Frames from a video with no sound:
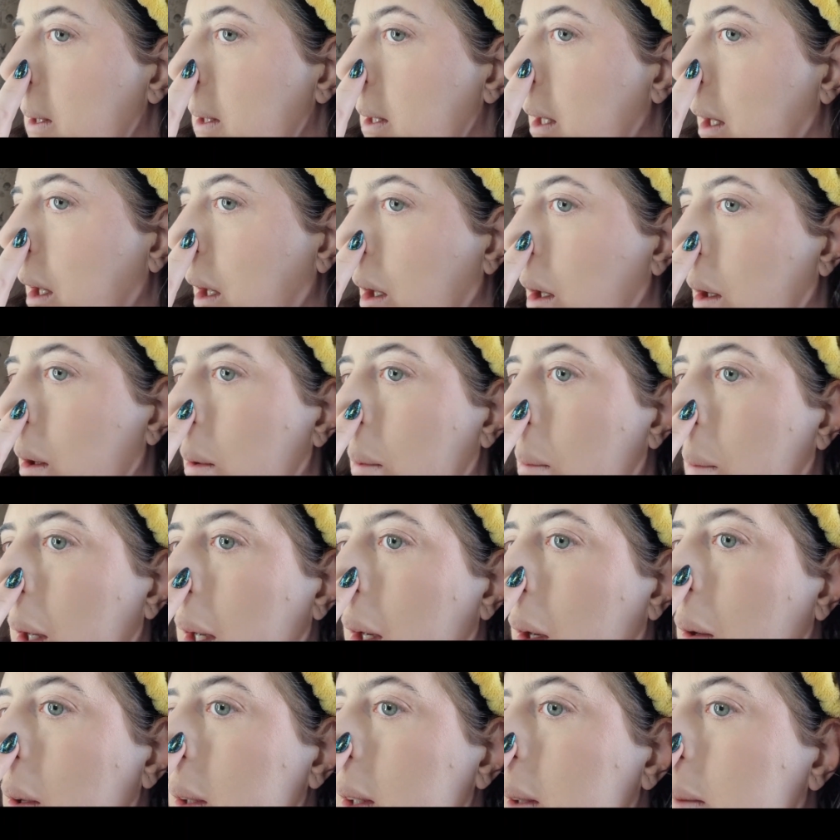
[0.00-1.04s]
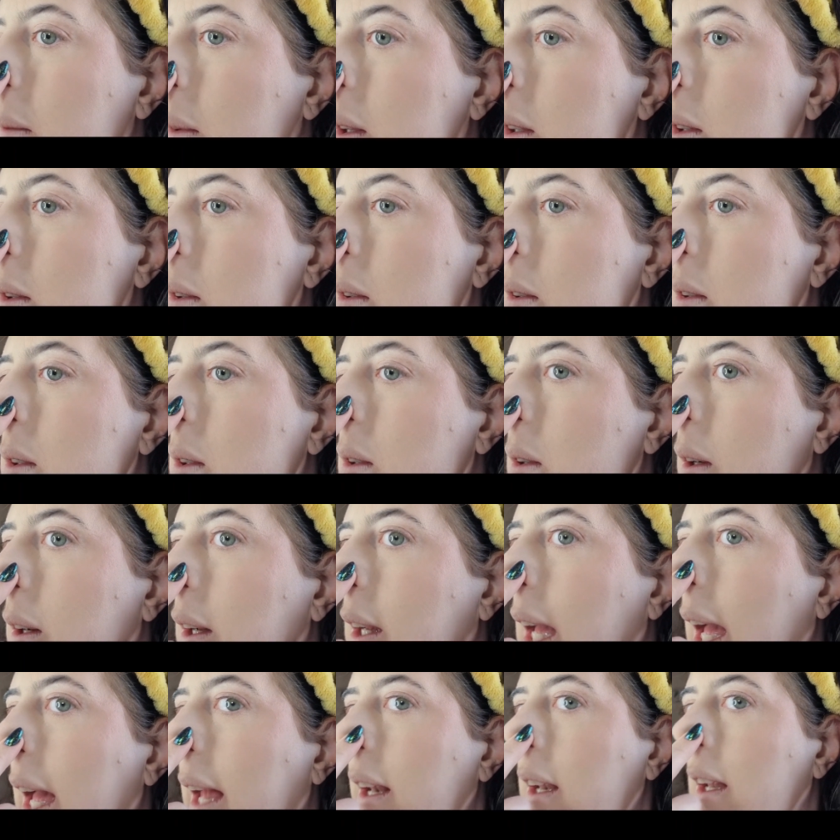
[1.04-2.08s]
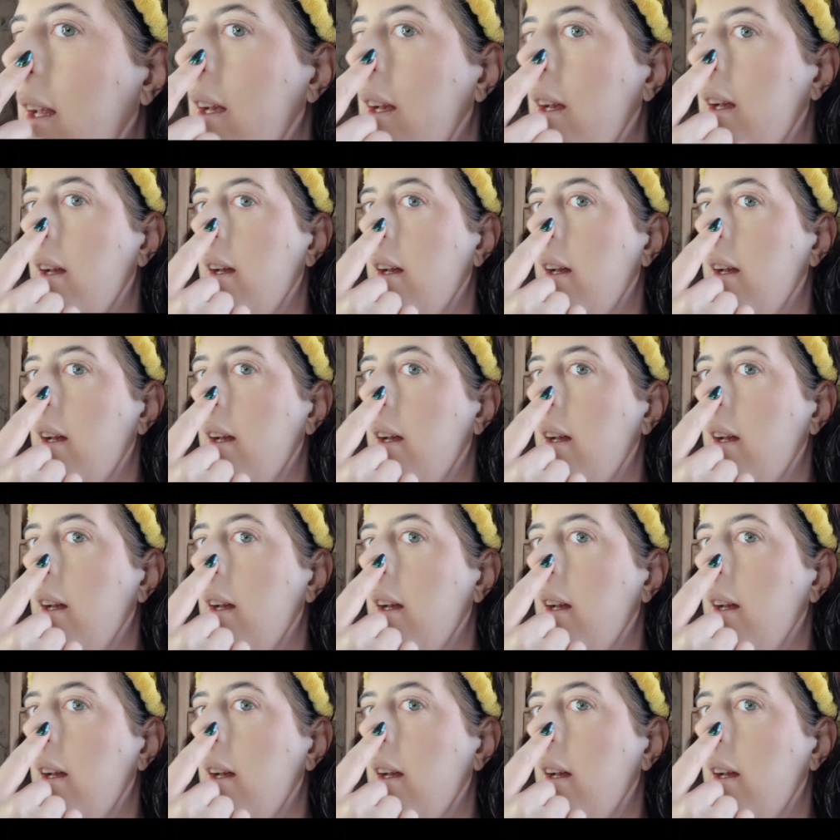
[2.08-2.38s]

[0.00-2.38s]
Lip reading: to my nose. I'm not sure again.